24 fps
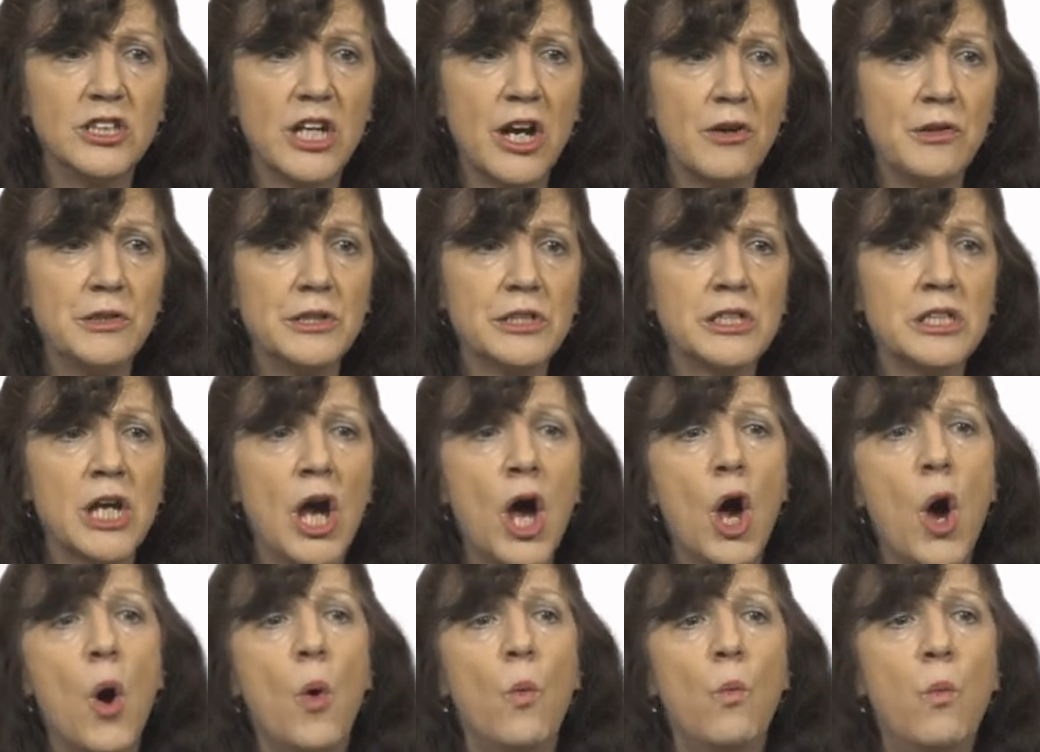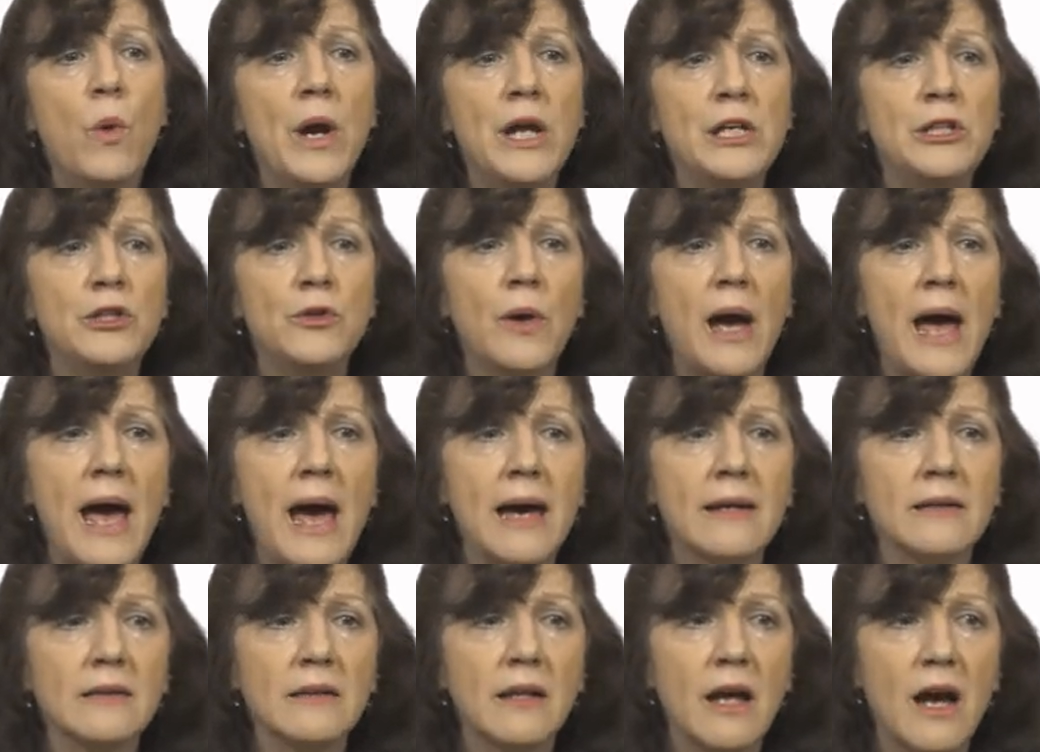errors when you
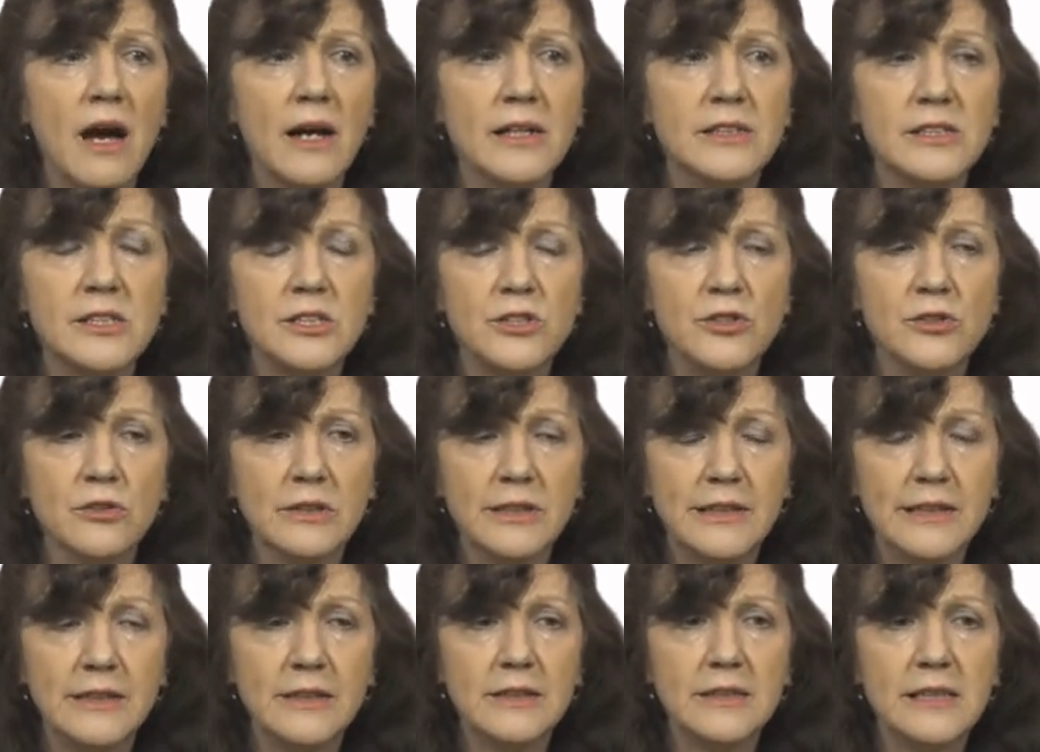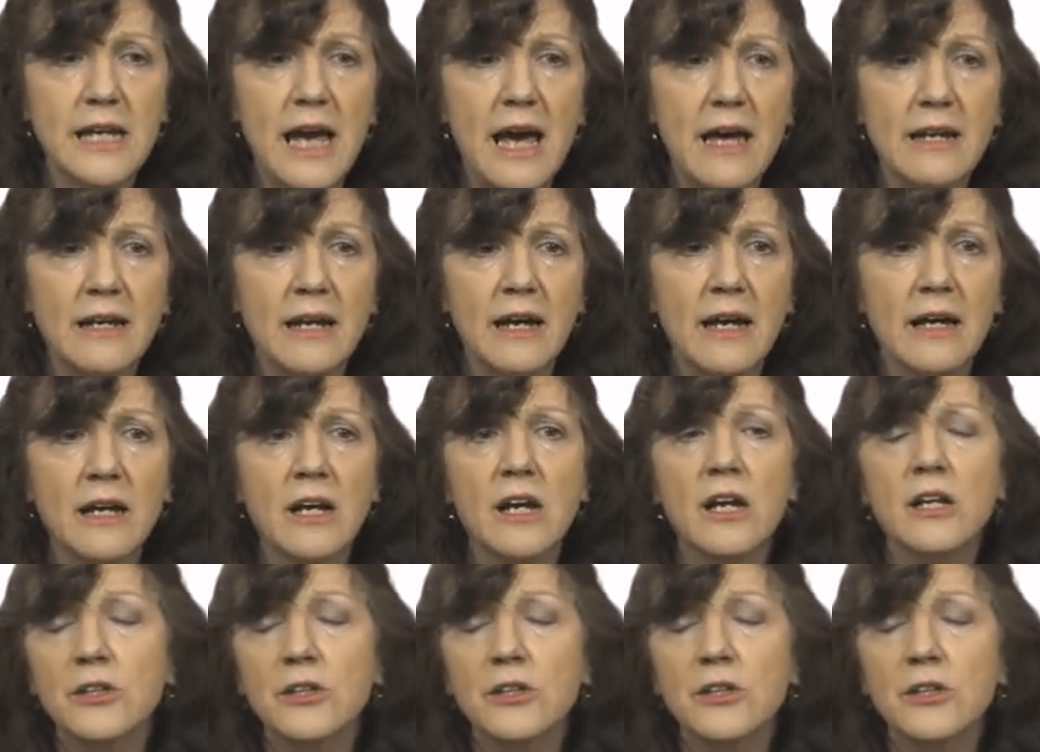analyze your linked data